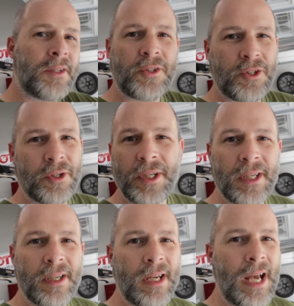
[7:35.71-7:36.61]
show
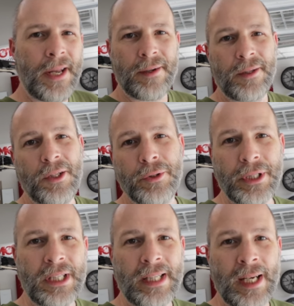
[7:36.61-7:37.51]
you how to use
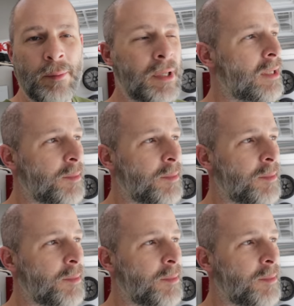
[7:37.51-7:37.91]
a clamp